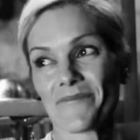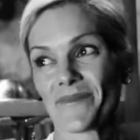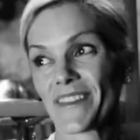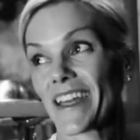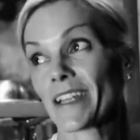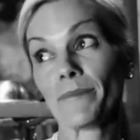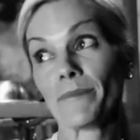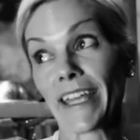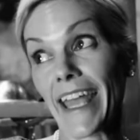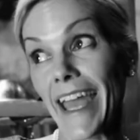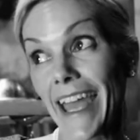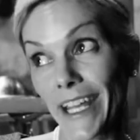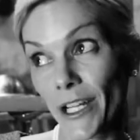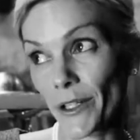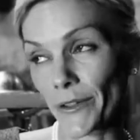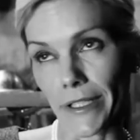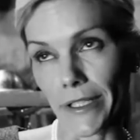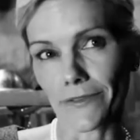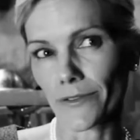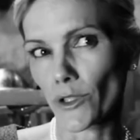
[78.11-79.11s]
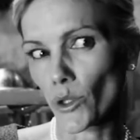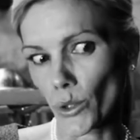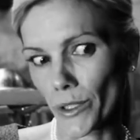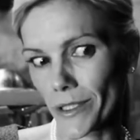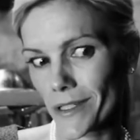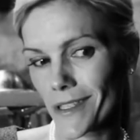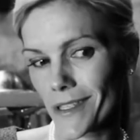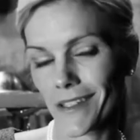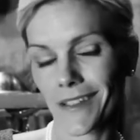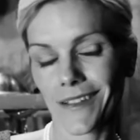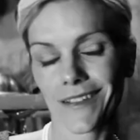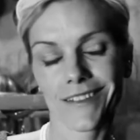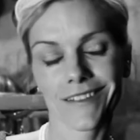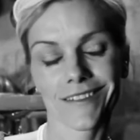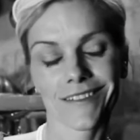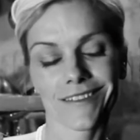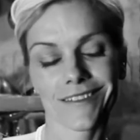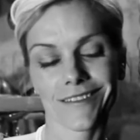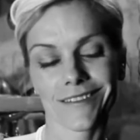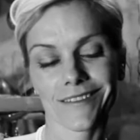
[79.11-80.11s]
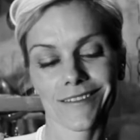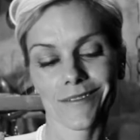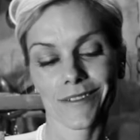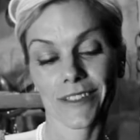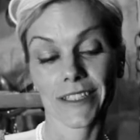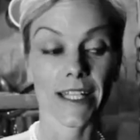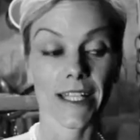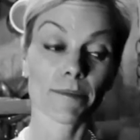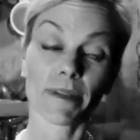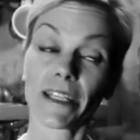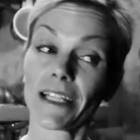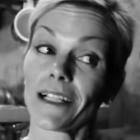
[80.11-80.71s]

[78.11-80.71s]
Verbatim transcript: they'd be angry, of course. But they'd be